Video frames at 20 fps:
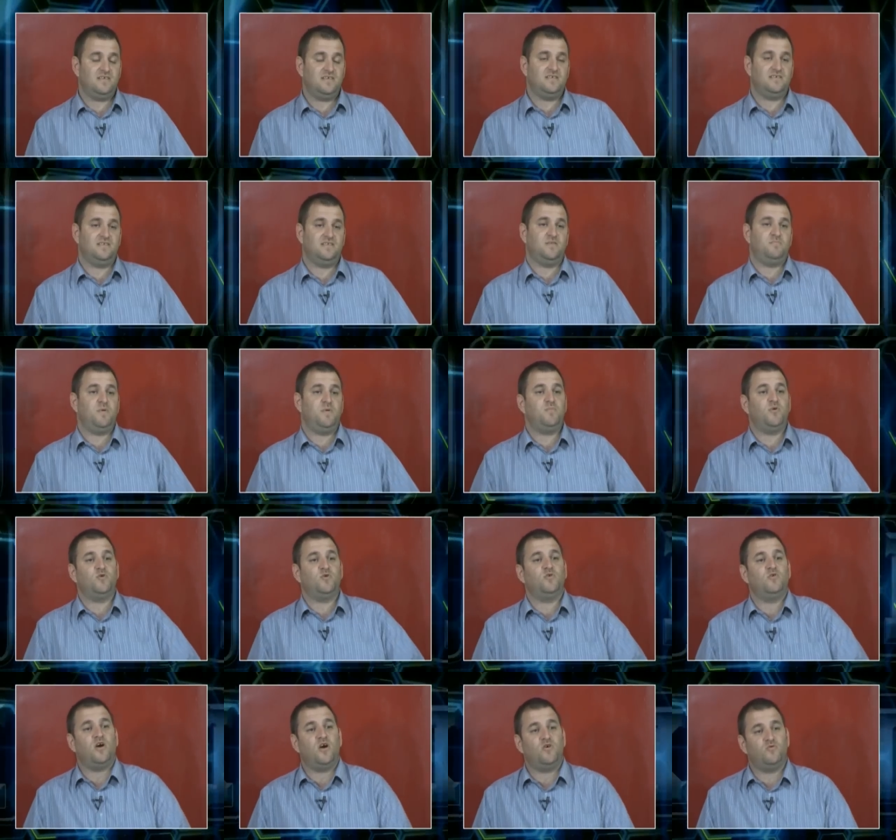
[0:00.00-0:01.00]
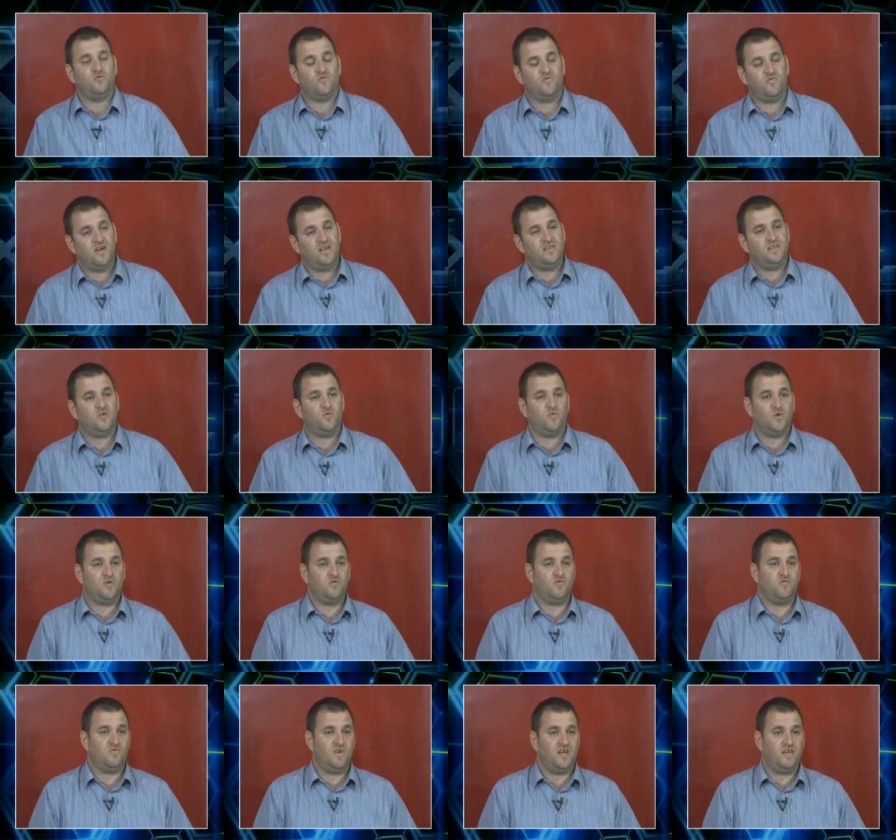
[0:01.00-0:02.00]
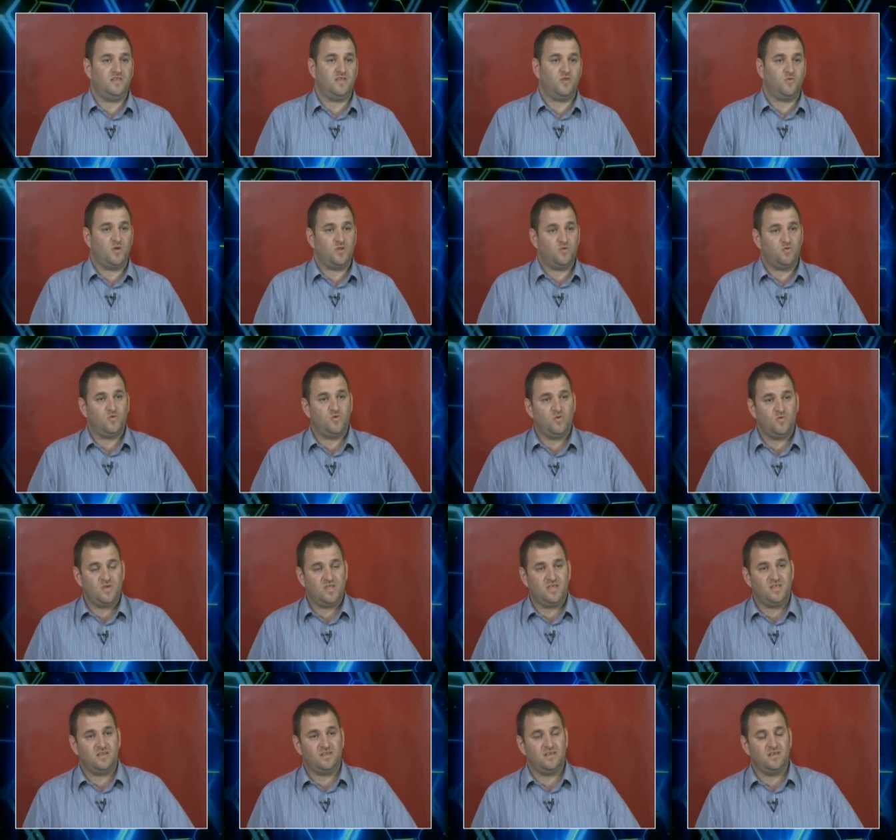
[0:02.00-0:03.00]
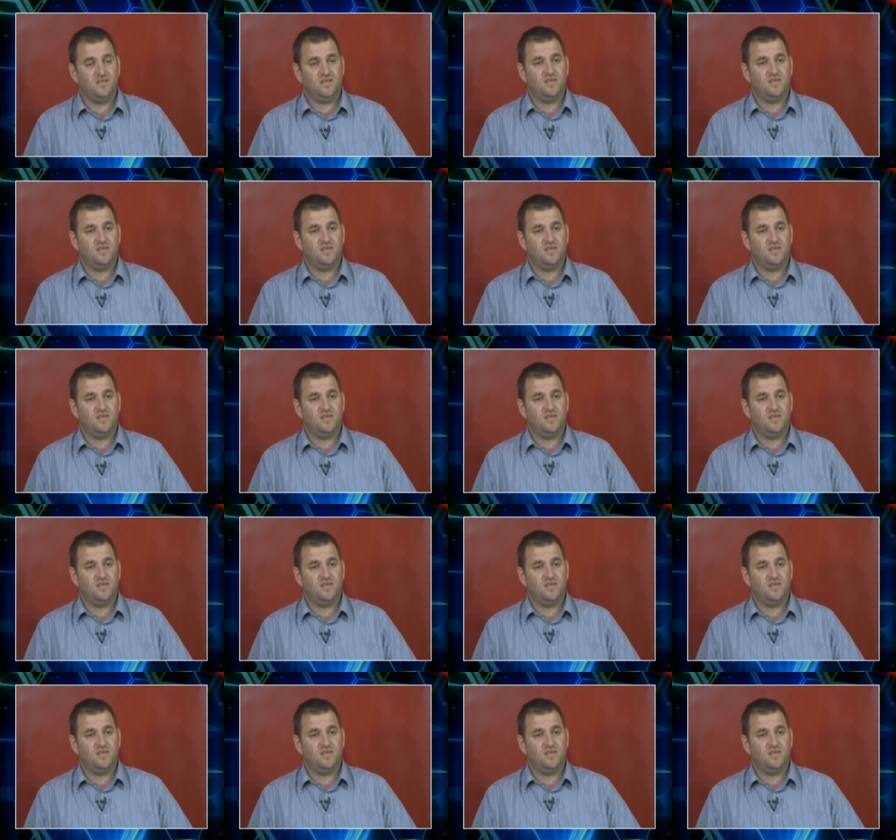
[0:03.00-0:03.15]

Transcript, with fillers: is that people don't know how to find it, where to find it, what to do with it.